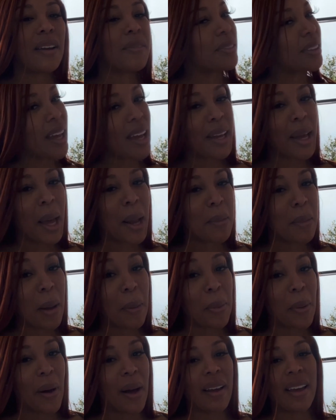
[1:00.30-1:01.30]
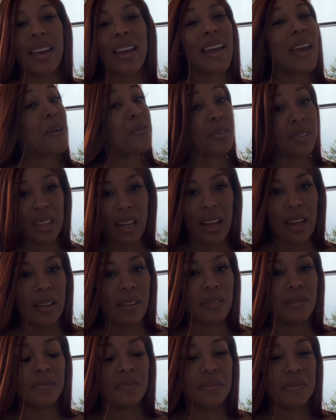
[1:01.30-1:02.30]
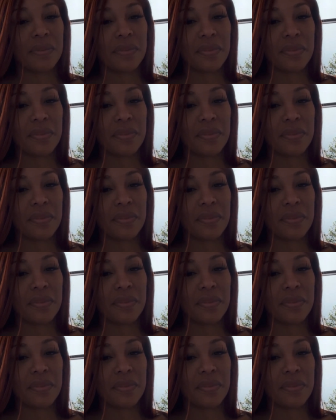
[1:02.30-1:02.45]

everything out of my pocket, everything.